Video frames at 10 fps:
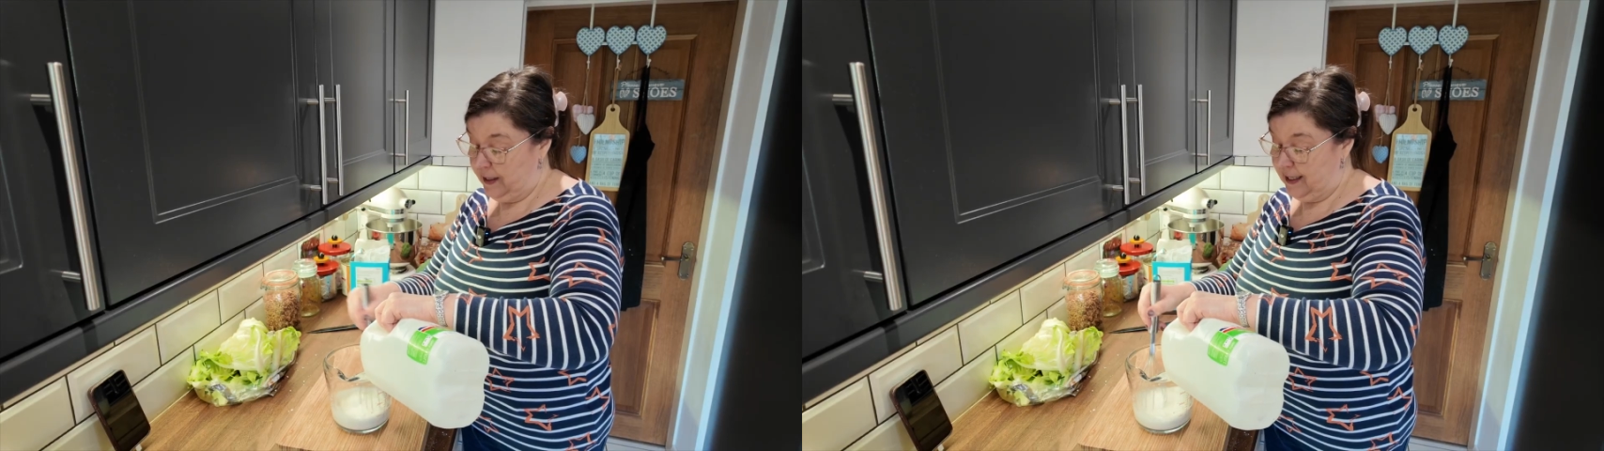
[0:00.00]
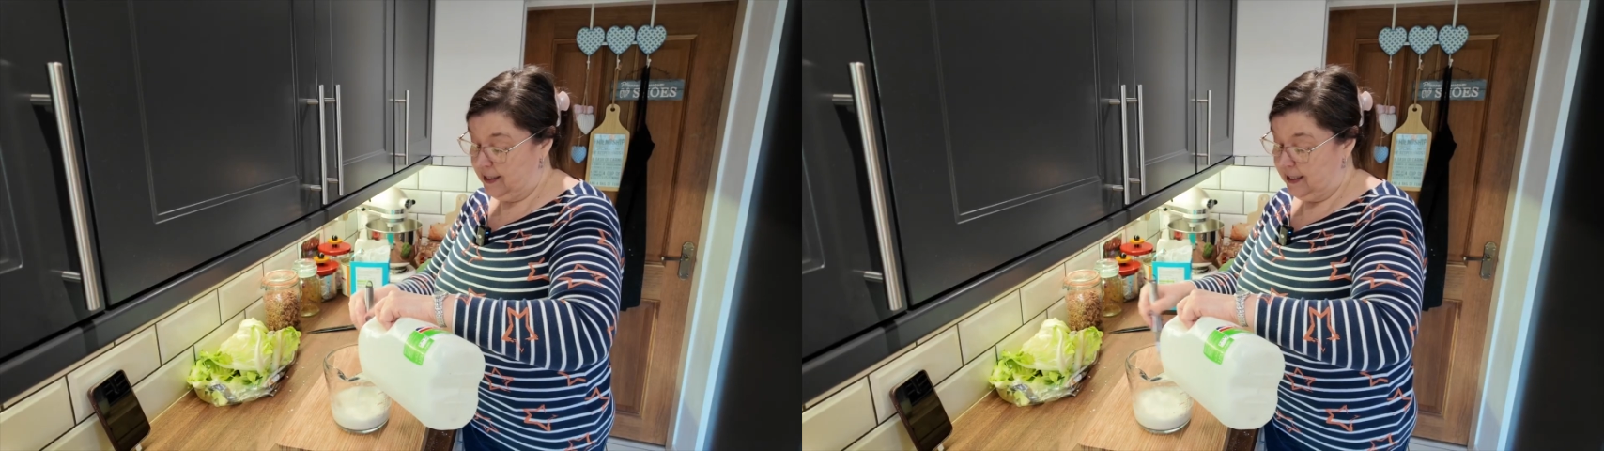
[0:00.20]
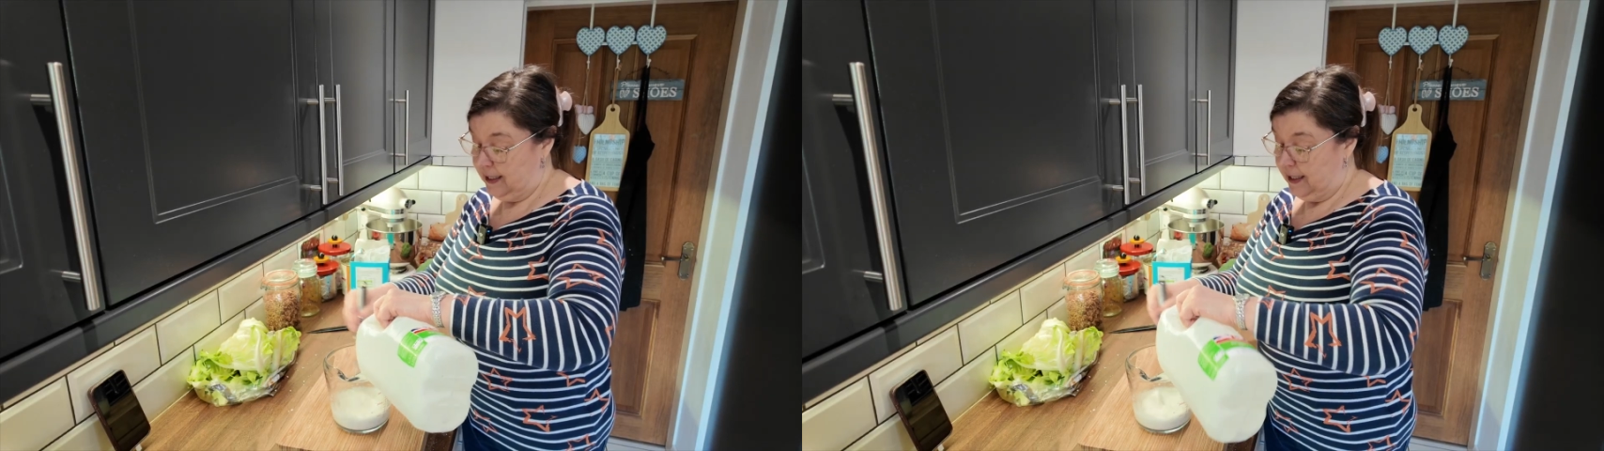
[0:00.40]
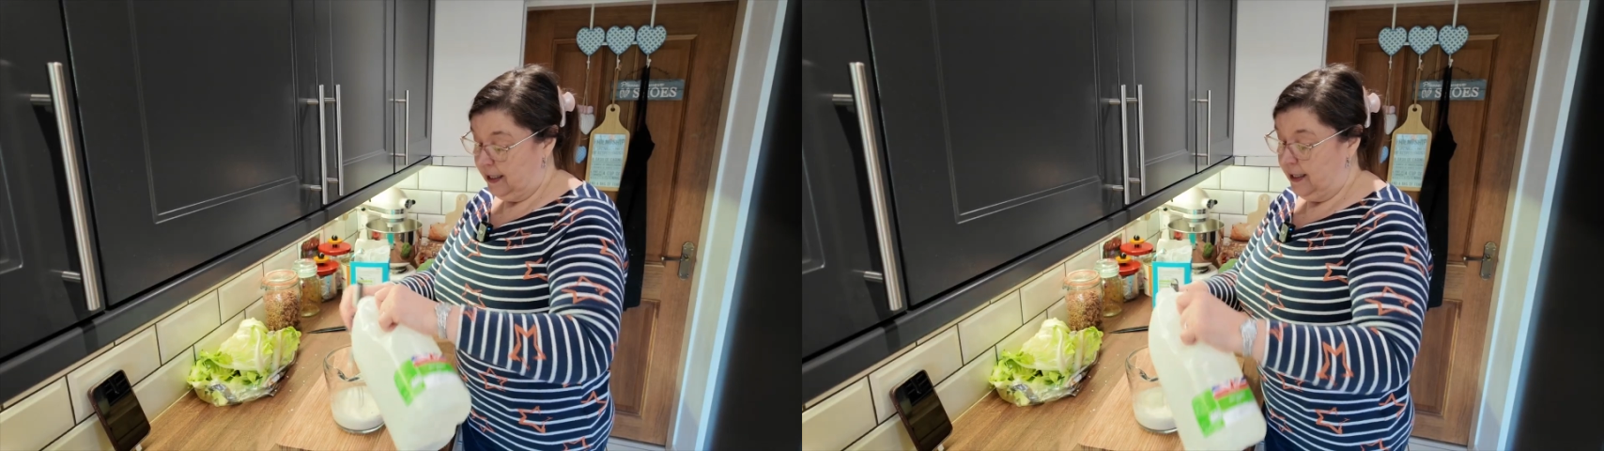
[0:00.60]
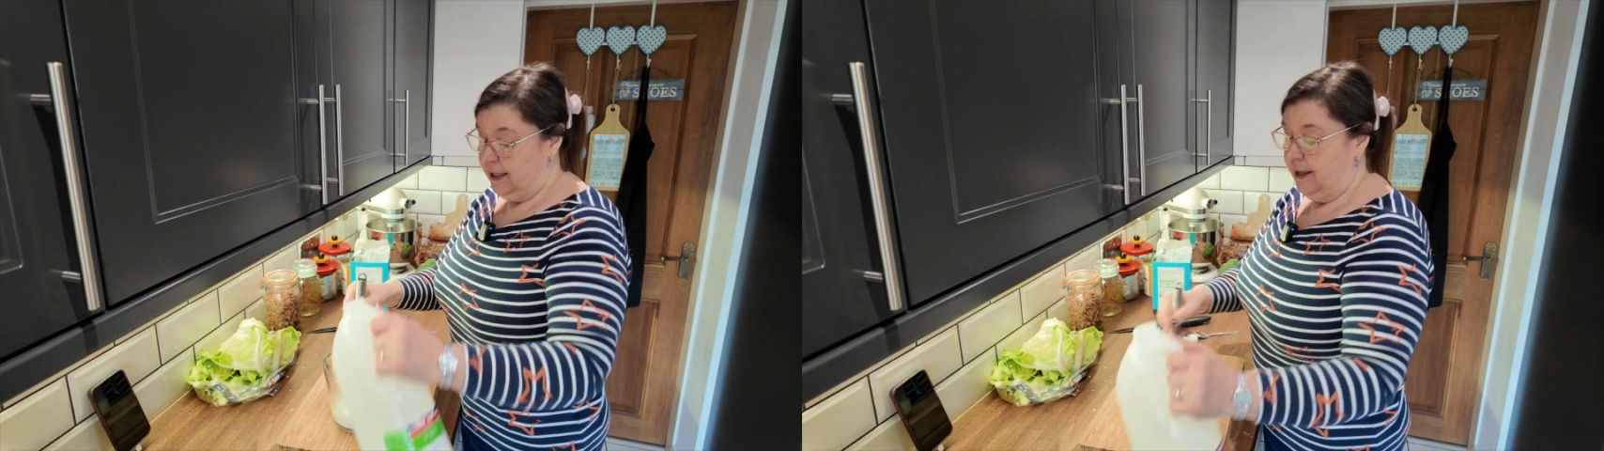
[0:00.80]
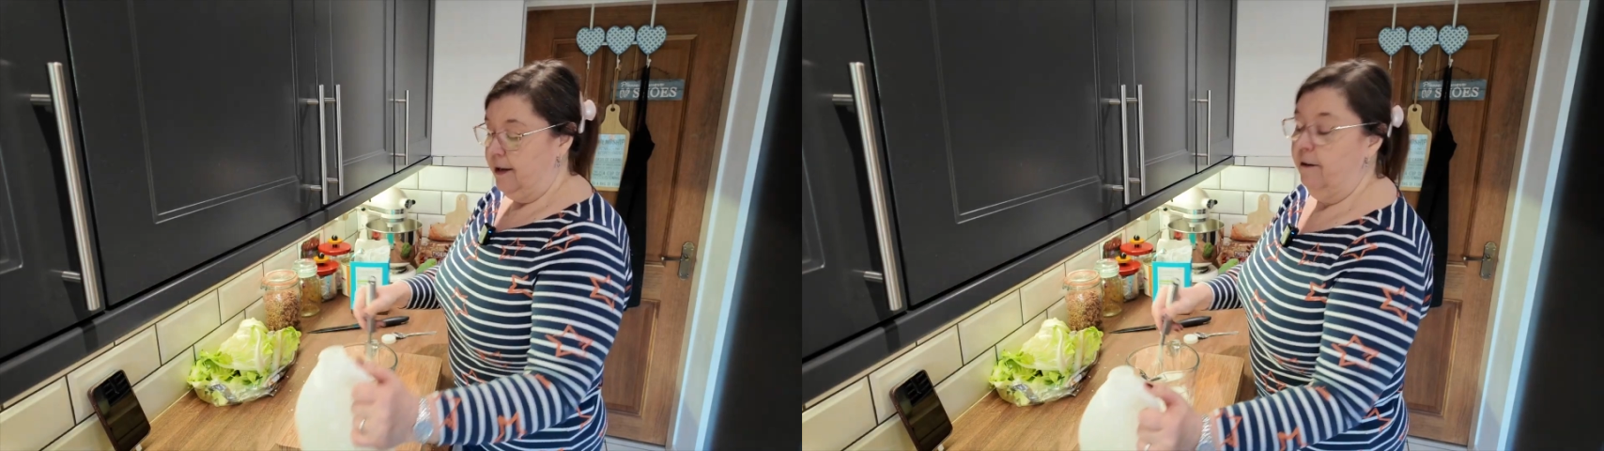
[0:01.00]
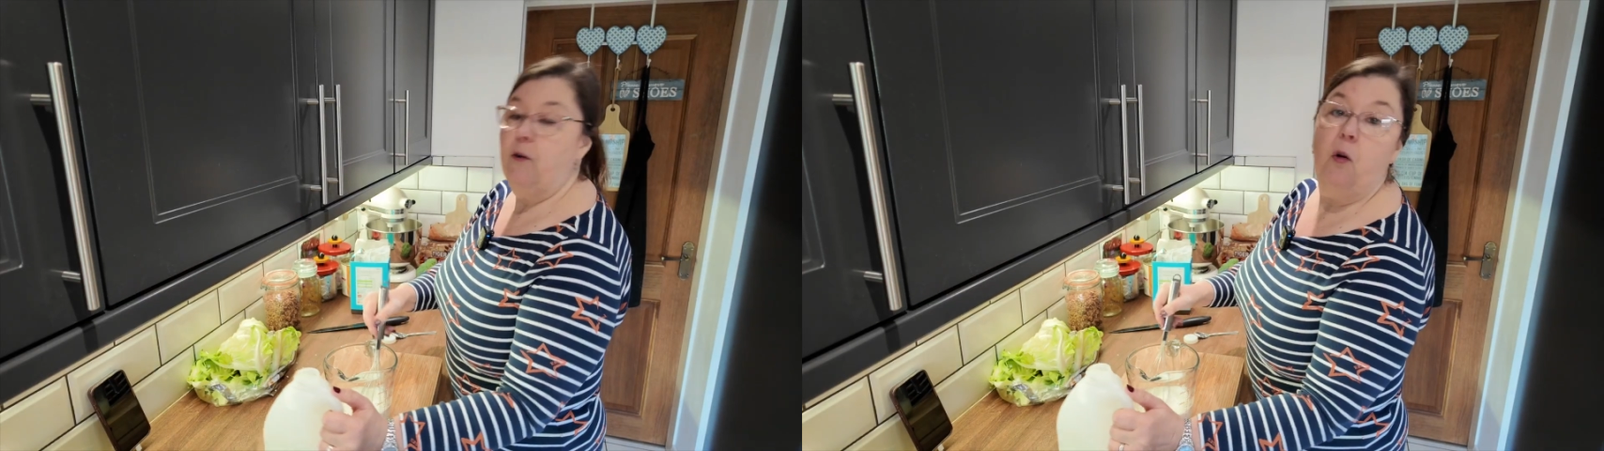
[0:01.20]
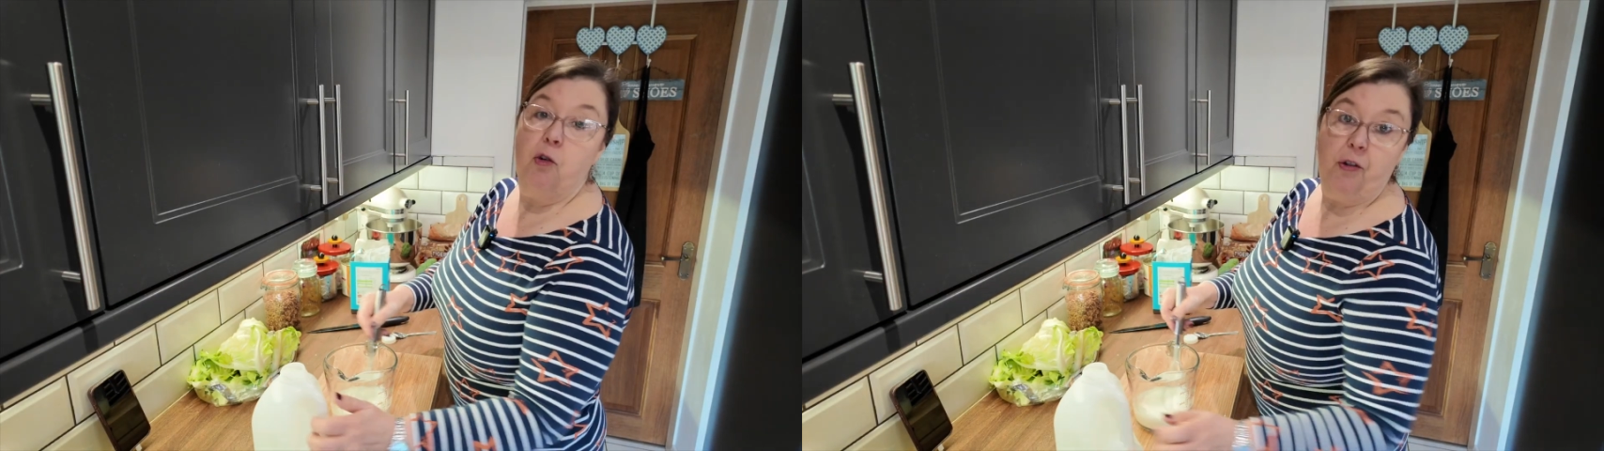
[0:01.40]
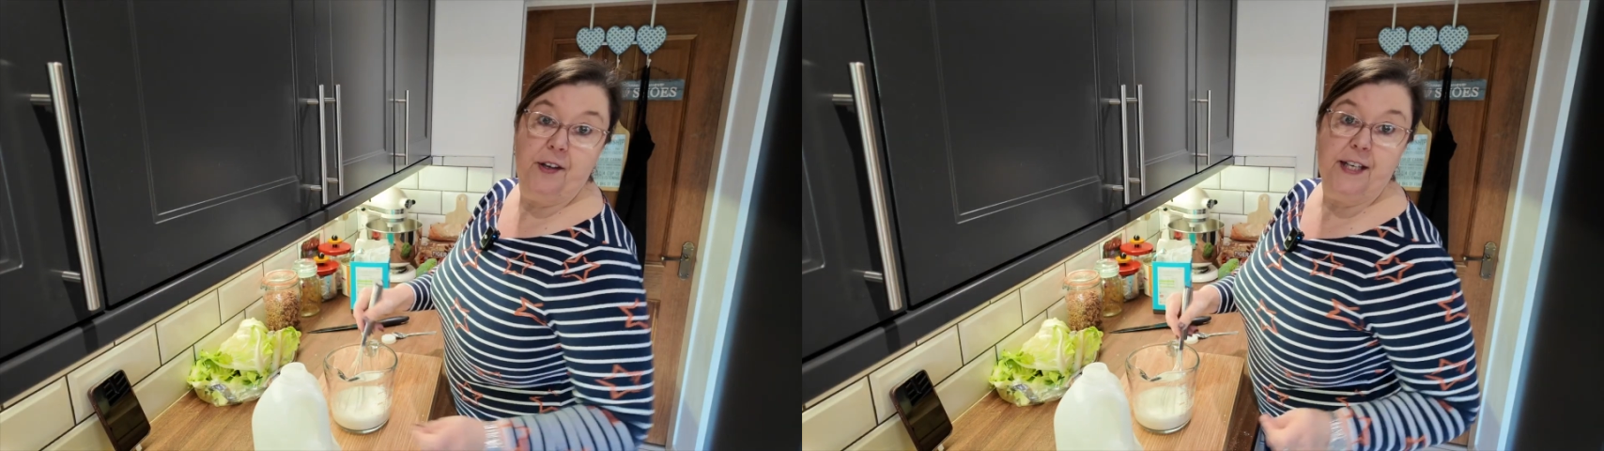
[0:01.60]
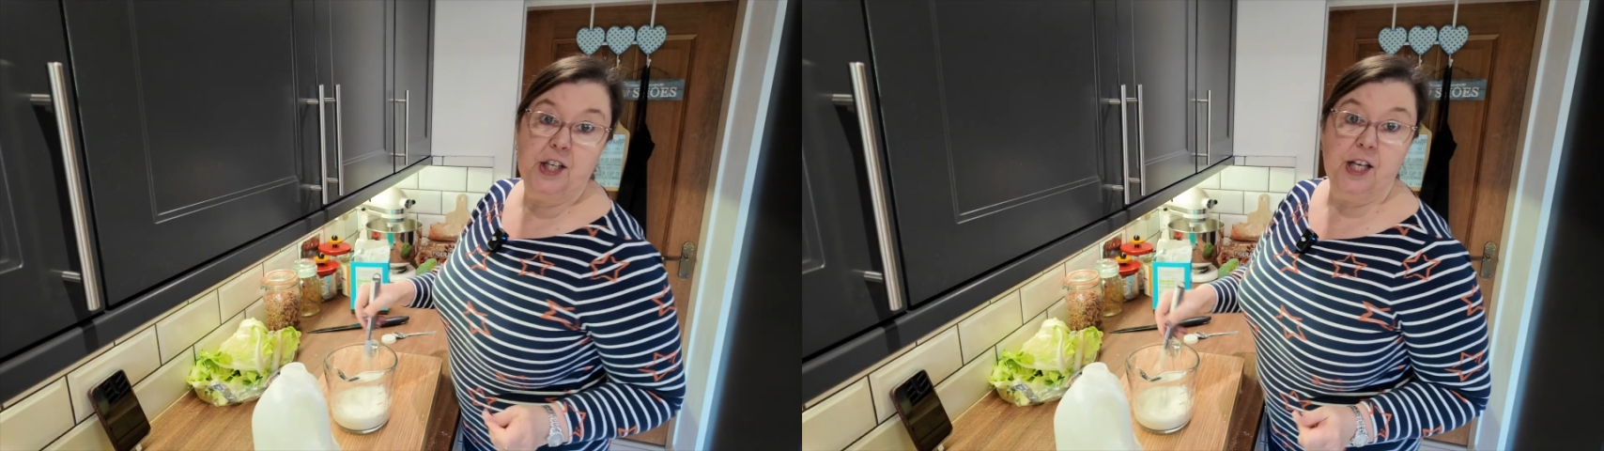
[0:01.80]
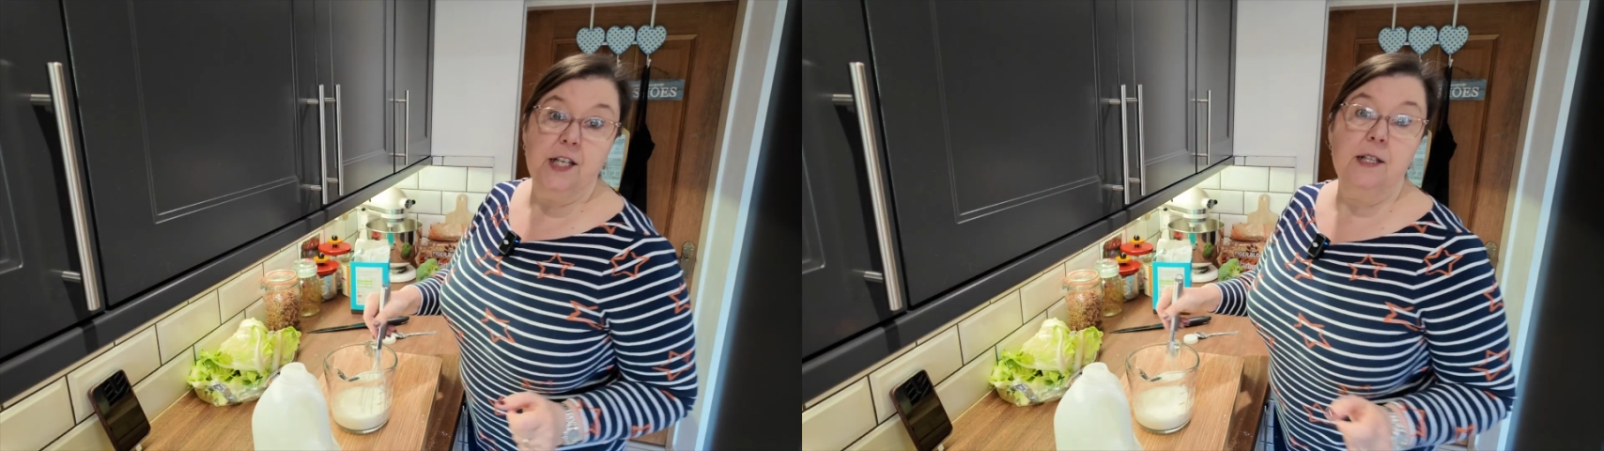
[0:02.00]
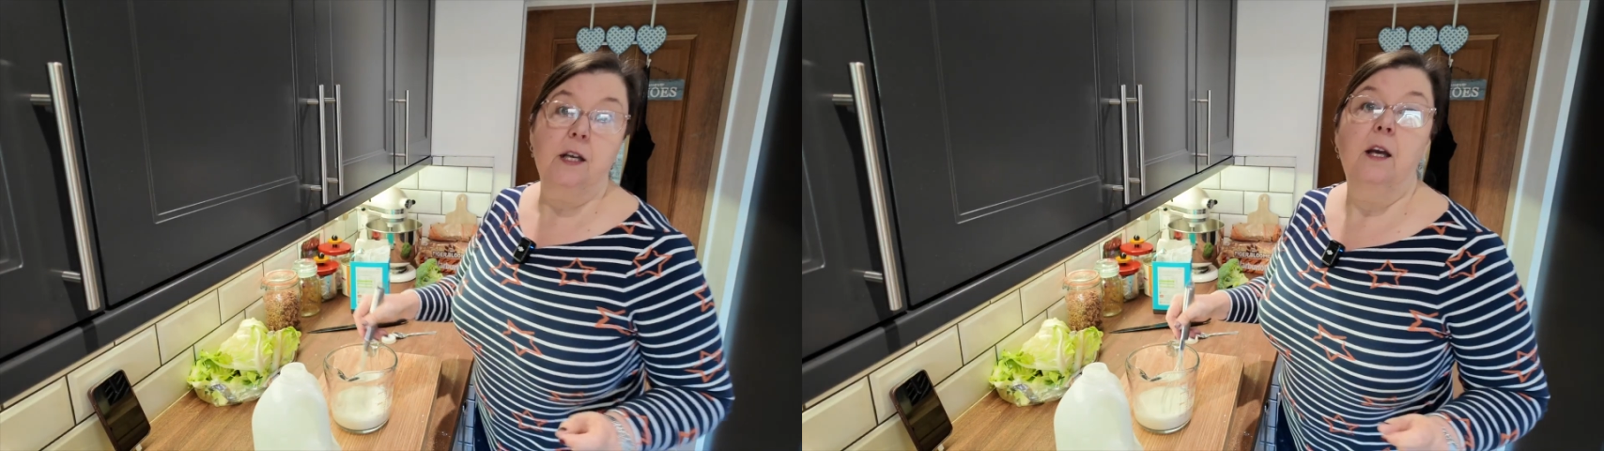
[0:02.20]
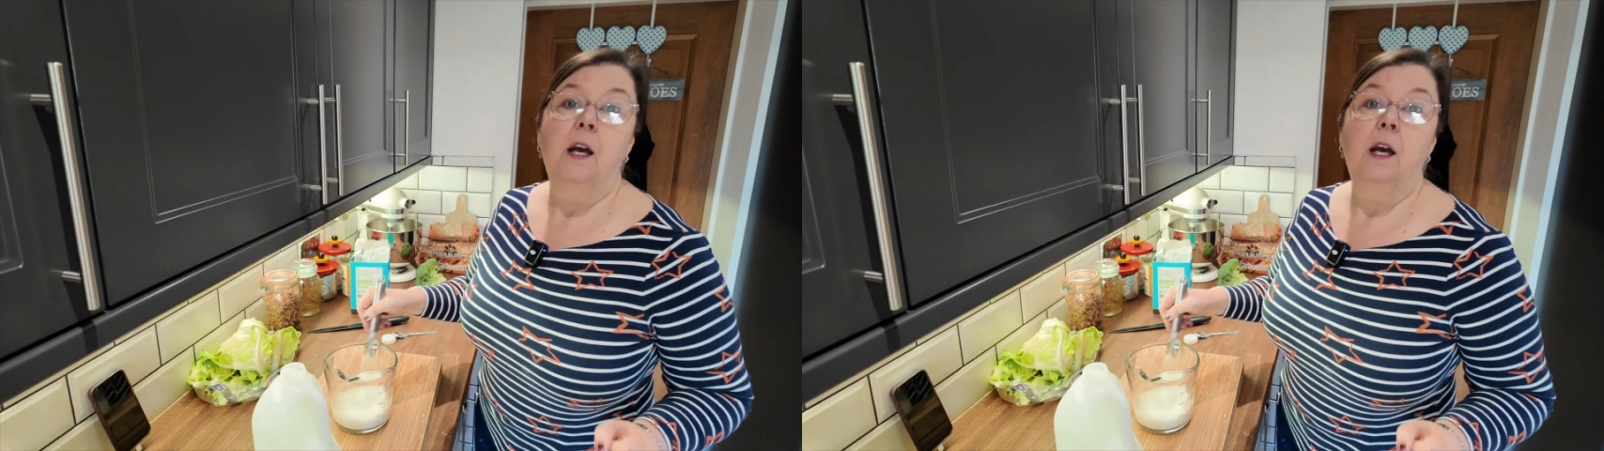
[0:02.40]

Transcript: it for other dishes.